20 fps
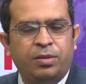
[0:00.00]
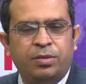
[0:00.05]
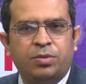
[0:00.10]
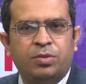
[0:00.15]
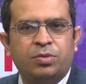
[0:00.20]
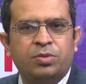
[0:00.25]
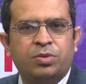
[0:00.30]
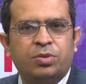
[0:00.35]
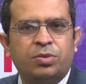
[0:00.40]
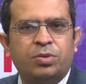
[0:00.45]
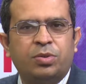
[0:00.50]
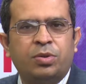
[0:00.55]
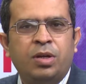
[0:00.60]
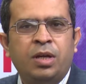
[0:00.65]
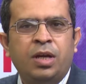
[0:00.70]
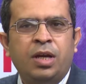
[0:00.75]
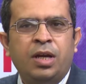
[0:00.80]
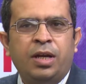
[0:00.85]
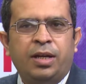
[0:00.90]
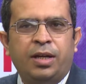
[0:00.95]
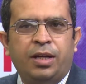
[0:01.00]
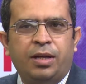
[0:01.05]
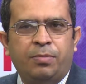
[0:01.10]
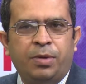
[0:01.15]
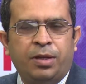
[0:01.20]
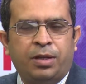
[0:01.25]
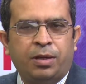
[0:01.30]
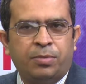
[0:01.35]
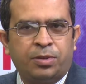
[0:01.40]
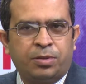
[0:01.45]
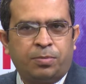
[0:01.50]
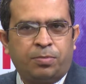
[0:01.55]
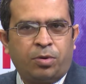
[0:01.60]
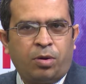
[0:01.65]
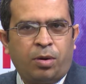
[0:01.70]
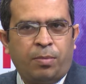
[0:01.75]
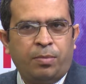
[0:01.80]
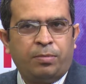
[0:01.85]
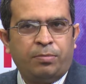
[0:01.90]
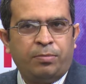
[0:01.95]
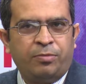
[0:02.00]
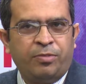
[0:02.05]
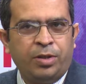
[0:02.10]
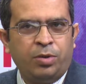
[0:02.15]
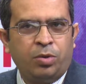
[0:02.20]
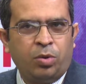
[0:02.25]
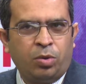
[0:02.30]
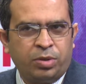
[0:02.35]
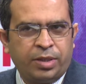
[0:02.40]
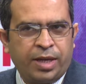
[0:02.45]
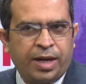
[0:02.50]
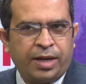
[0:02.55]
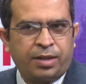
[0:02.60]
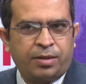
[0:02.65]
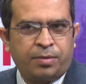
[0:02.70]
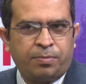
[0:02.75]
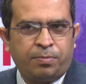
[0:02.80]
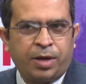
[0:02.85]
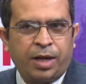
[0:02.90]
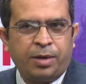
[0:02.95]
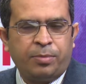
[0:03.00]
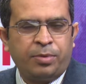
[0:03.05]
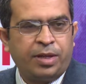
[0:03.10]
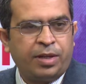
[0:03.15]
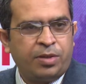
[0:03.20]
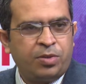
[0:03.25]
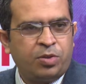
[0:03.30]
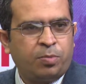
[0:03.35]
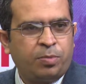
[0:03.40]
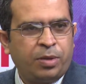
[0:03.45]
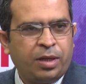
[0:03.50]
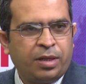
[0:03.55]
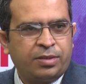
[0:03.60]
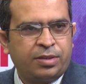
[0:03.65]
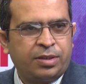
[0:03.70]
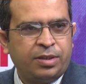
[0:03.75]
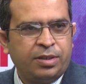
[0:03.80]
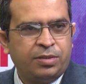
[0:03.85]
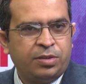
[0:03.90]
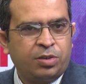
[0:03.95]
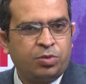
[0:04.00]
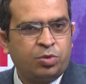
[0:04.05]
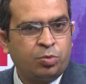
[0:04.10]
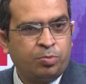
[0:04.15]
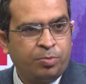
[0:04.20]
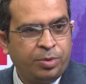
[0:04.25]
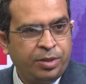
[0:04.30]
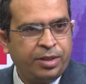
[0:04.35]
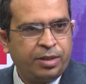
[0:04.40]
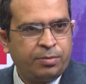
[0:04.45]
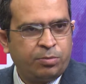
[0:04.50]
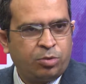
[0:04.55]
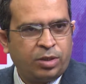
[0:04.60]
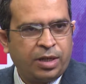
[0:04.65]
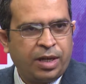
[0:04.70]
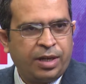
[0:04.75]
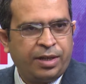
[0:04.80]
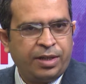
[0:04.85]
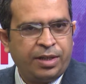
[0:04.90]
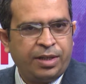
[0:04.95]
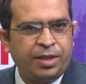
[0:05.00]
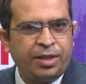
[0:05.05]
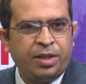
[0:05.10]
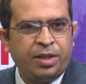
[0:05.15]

you know, so mm-hmm. it becomes a problem. We know that primary angioplasty is a superior modality